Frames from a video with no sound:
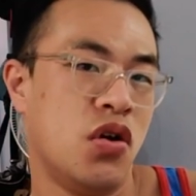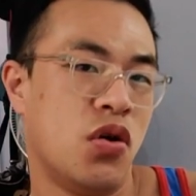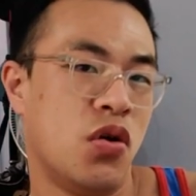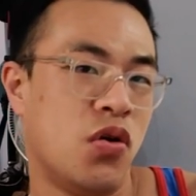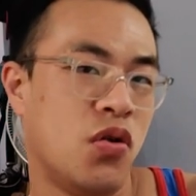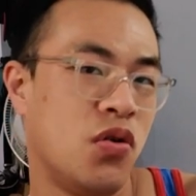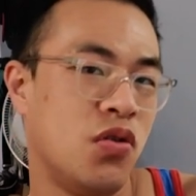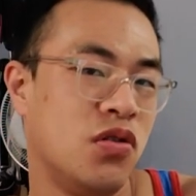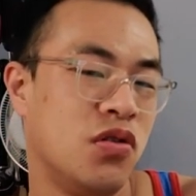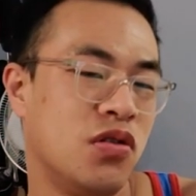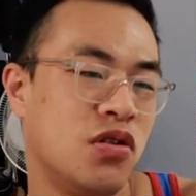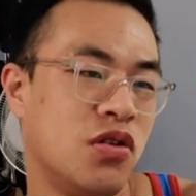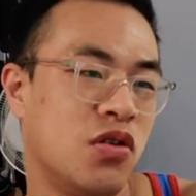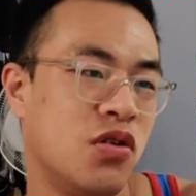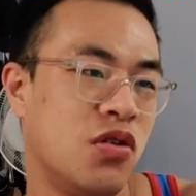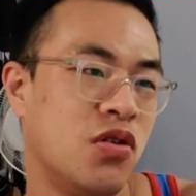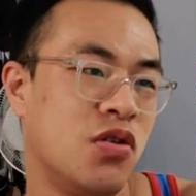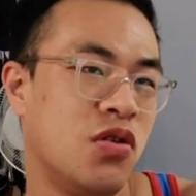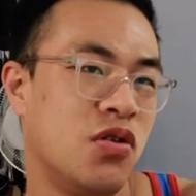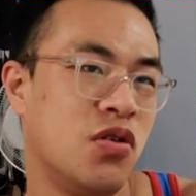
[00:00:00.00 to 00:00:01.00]
old
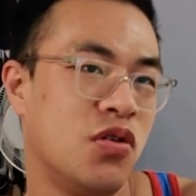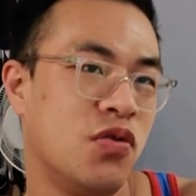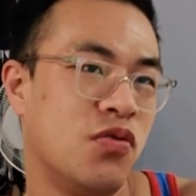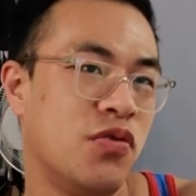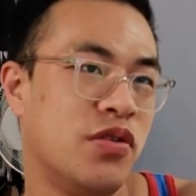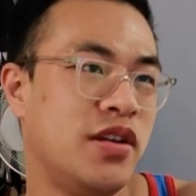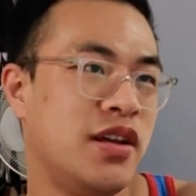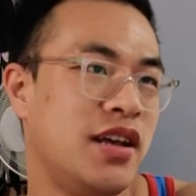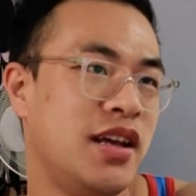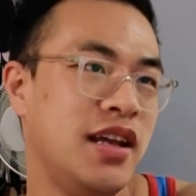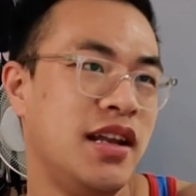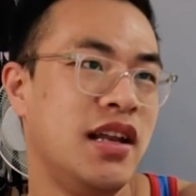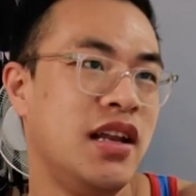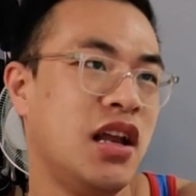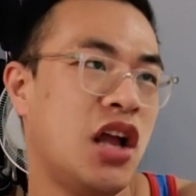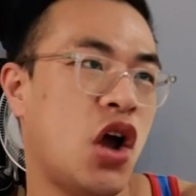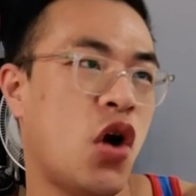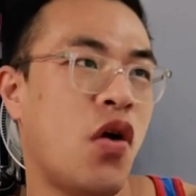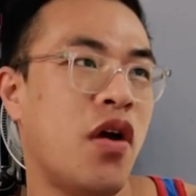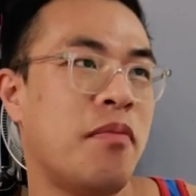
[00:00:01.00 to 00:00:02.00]

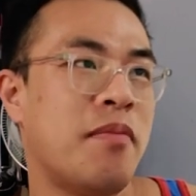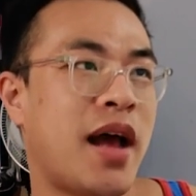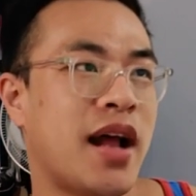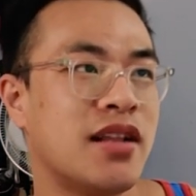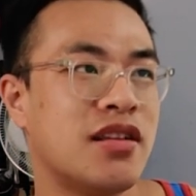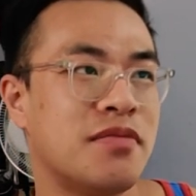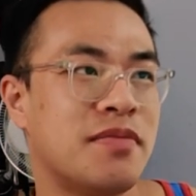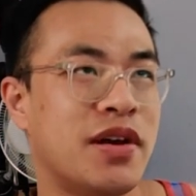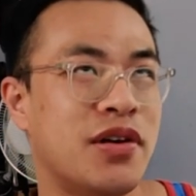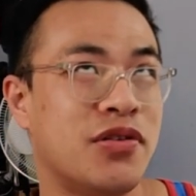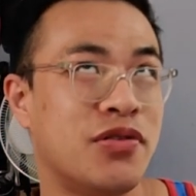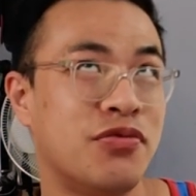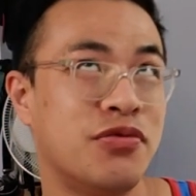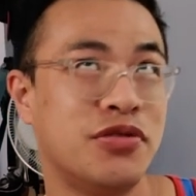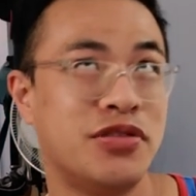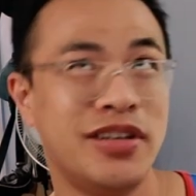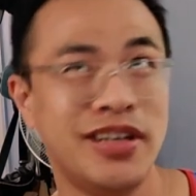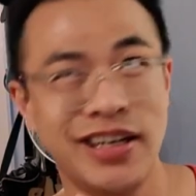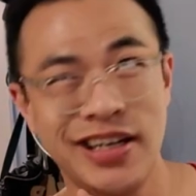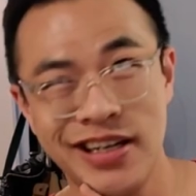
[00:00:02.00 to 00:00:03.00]
routine, going back to my old
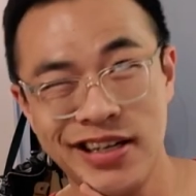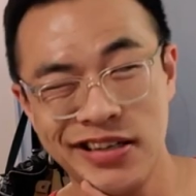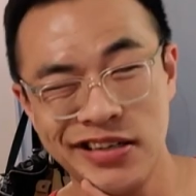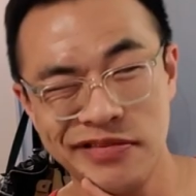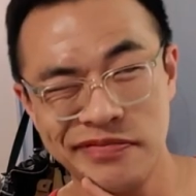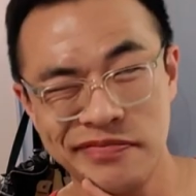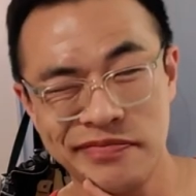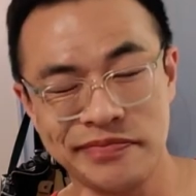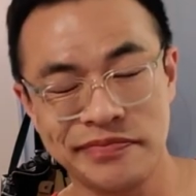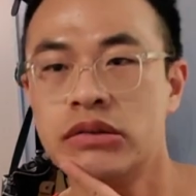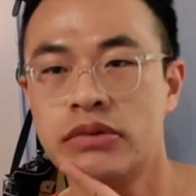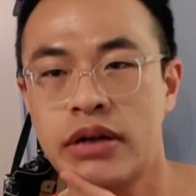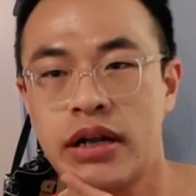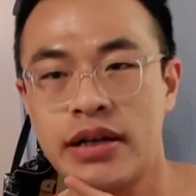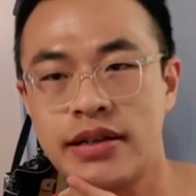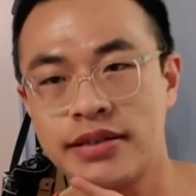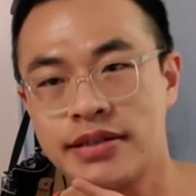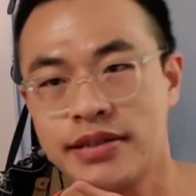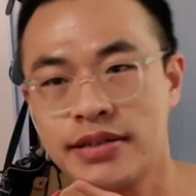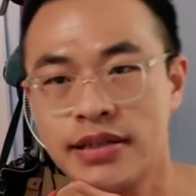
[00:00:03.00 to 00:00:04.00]
routine. What
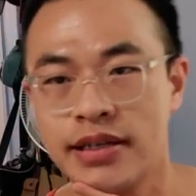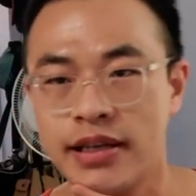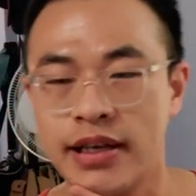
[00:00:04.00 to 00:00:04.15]
else?